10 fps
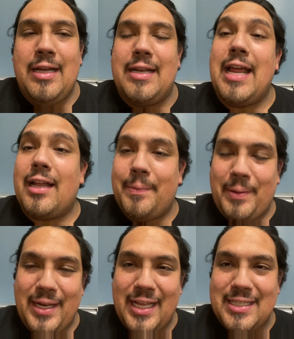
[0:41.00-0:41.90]
Now they're
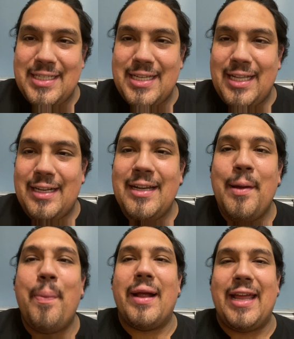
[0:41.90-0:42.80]
playing against each other,
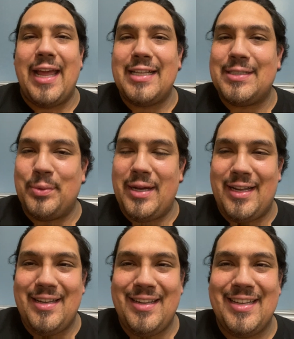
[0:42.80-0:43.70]
but guess what?